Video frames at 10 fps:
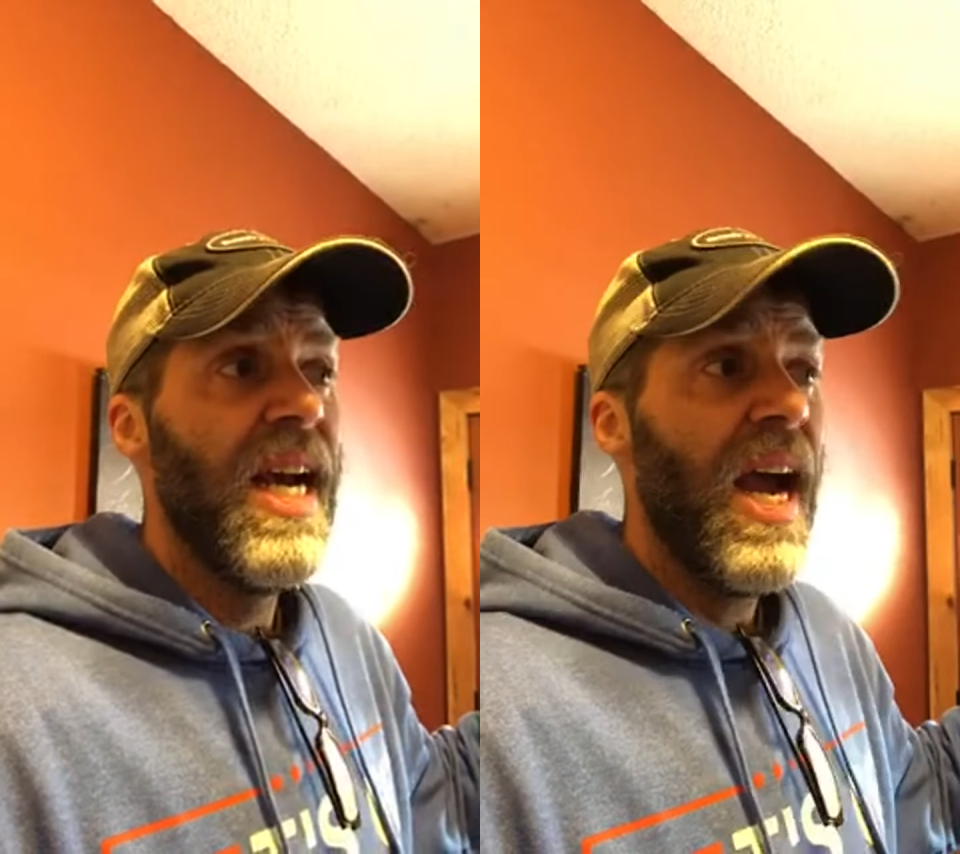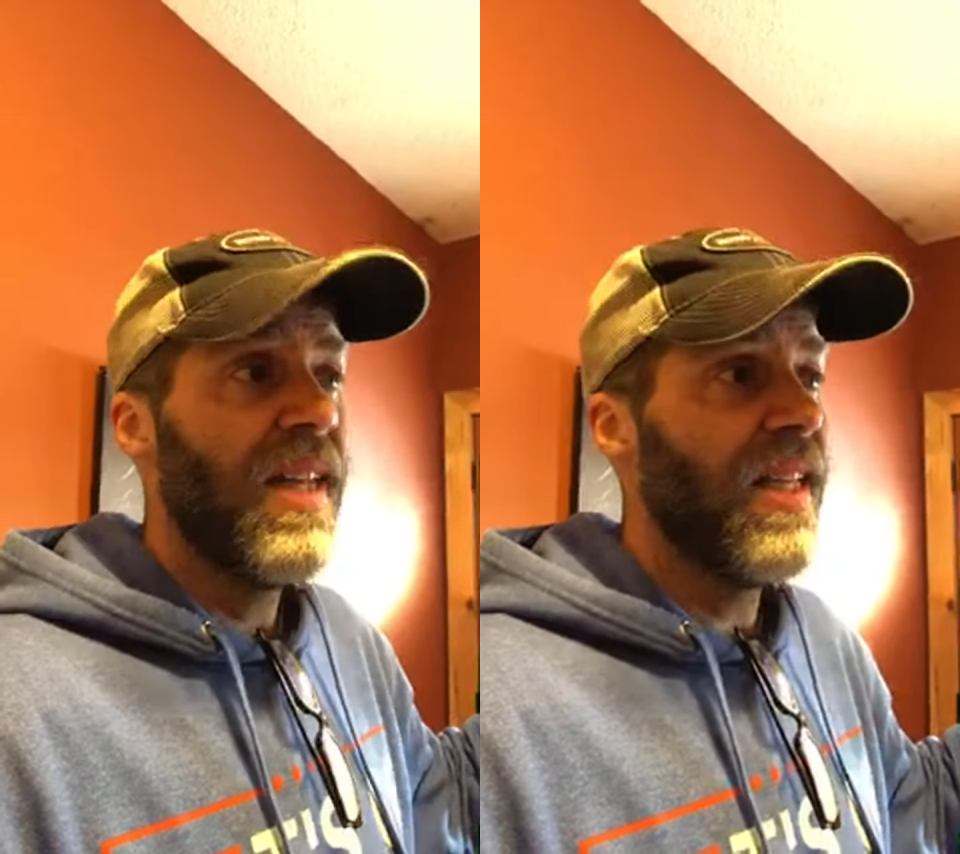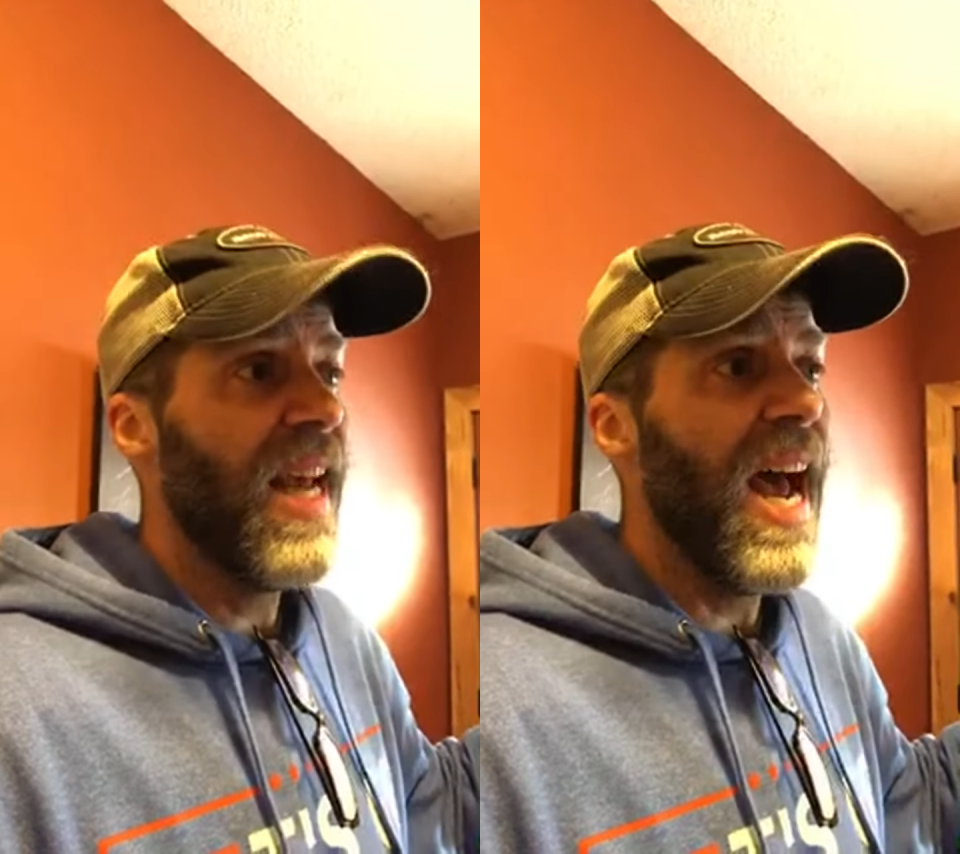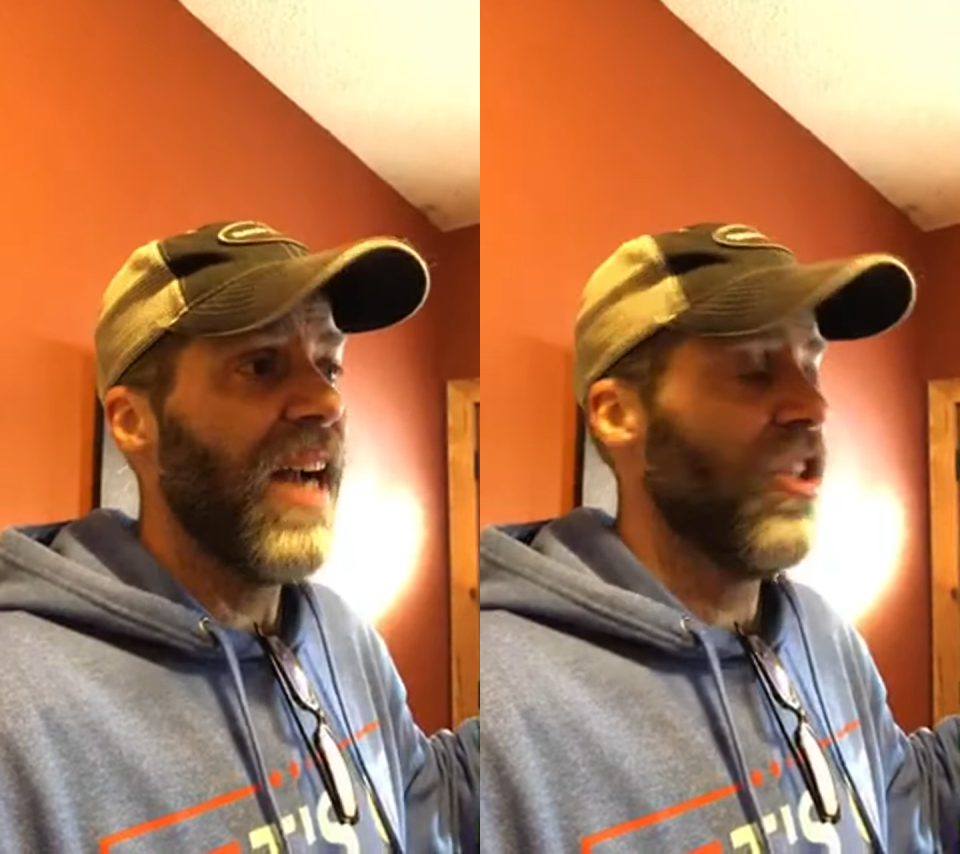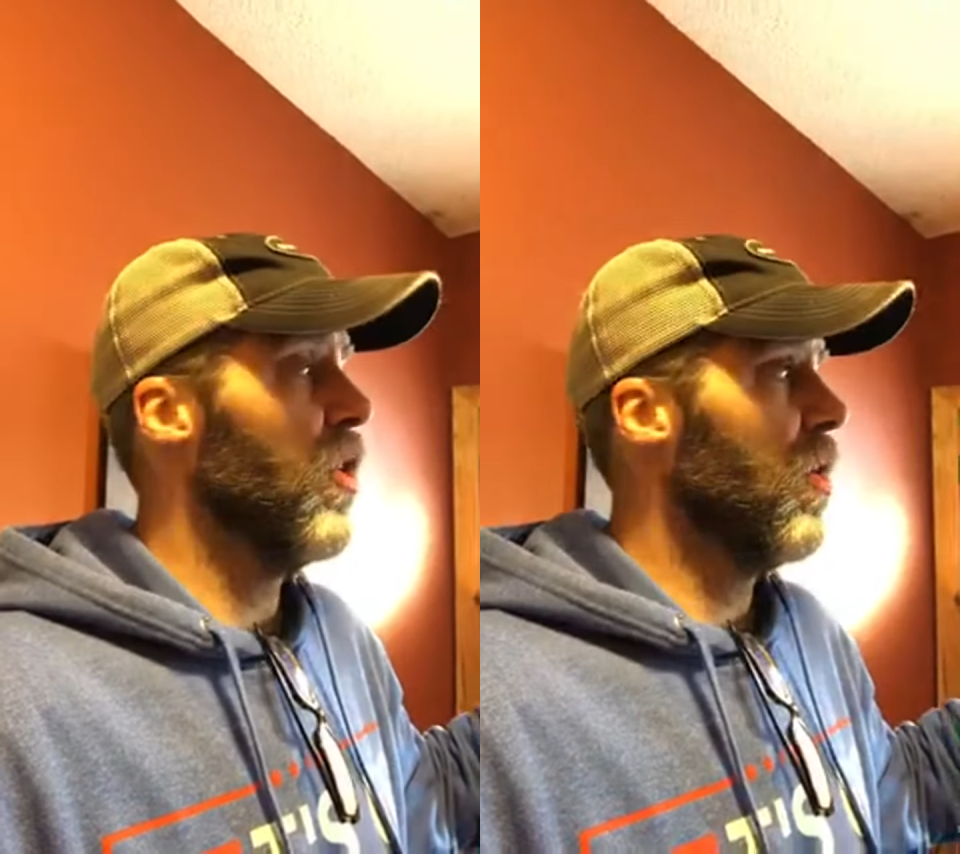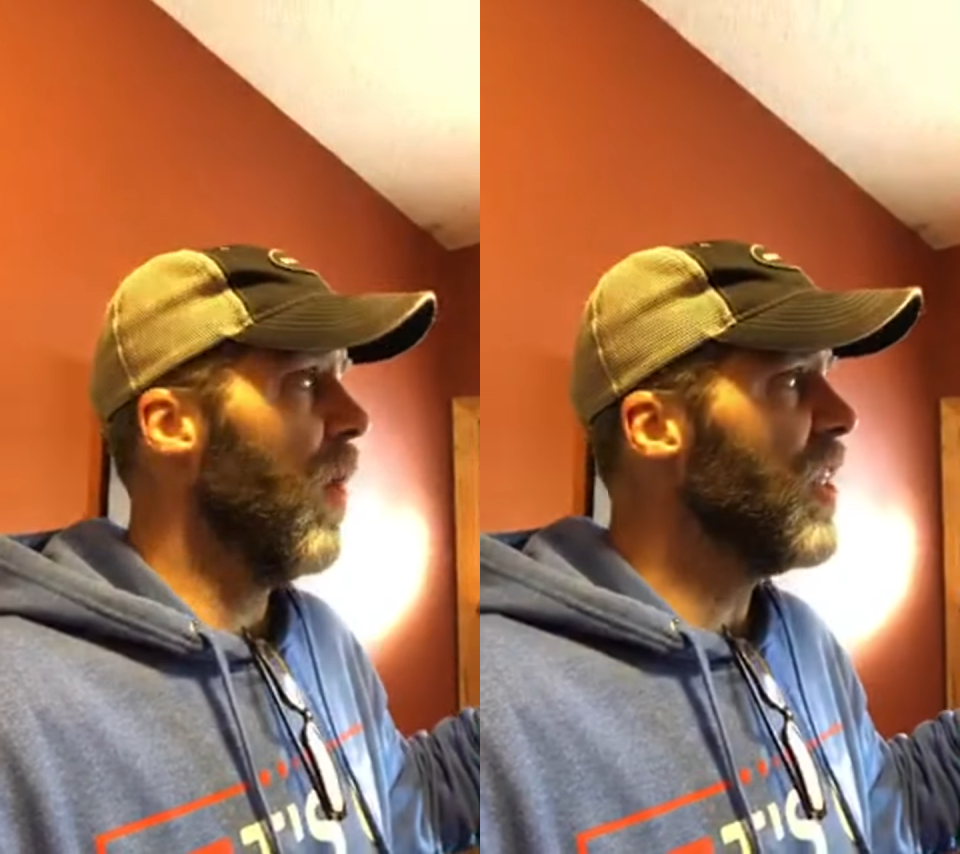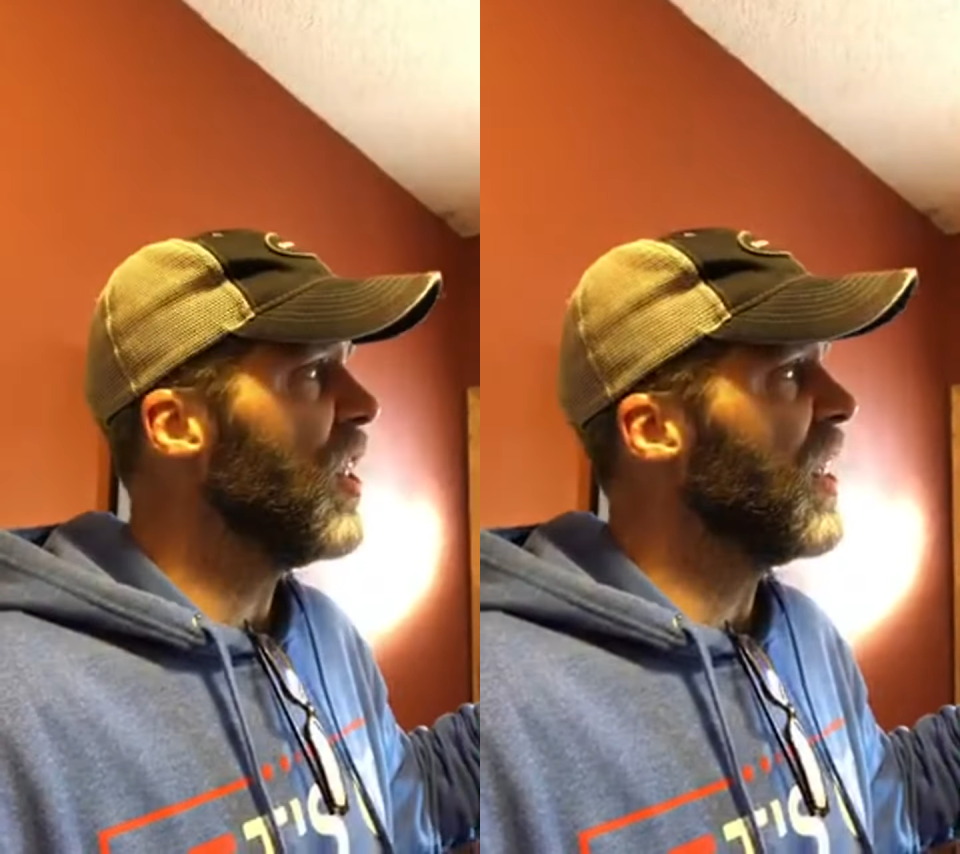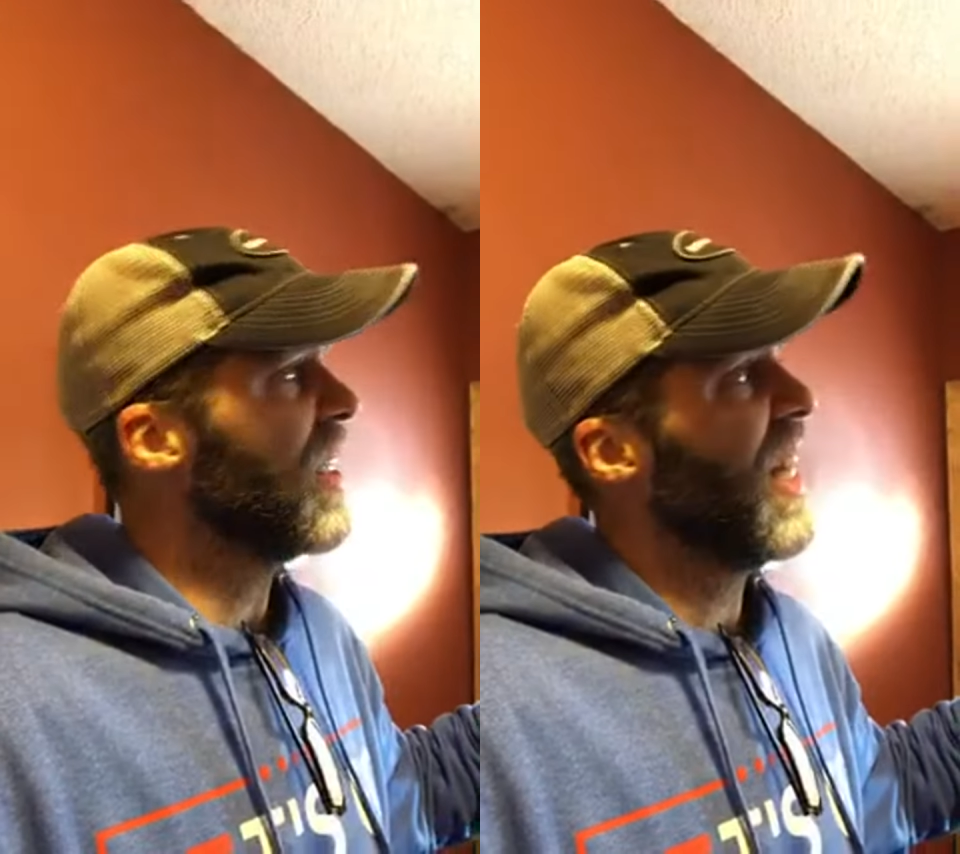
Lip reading: and the dash. So the question is,